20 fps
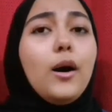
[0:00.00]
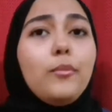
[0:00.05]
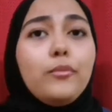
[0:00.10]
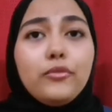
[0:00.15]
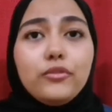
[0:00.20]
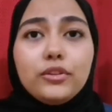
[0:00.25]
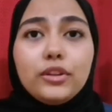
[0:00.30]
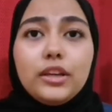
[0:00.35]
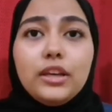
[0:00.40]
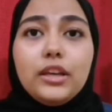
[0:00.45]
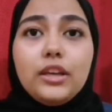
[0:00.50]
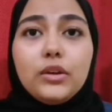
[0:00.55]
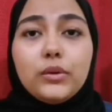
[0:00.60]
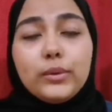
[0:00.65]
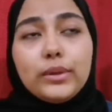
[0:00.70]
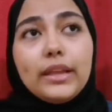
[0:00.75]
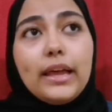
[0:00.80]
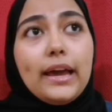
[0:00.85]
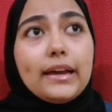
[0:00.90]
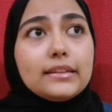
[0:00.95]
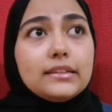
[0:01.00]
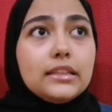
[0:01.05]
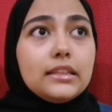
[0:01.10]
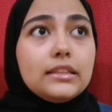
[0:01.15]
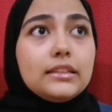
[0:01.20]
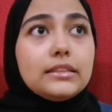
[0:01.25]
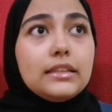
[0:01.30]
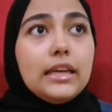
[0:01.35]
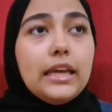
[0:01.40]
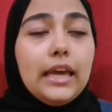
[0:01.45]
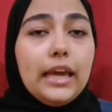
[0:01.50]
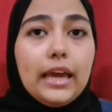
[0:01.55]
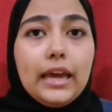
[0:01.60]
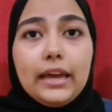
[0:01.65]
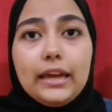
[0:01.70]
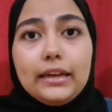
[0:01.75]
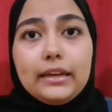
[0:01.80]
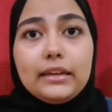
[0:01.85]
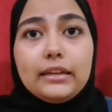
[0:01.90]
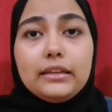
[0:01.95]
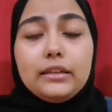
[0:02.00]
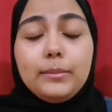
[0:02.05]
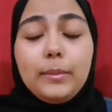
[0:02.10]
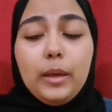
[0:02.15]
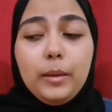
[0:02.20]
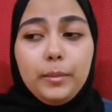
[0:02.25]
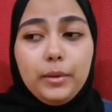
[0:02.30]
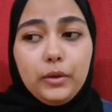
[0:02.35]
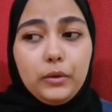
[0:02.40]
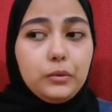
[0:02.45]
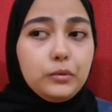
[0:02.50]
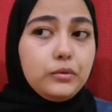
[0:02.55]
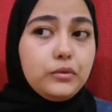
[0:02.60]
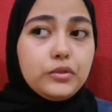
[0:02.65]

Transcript: Hopefully you liked it, and maybe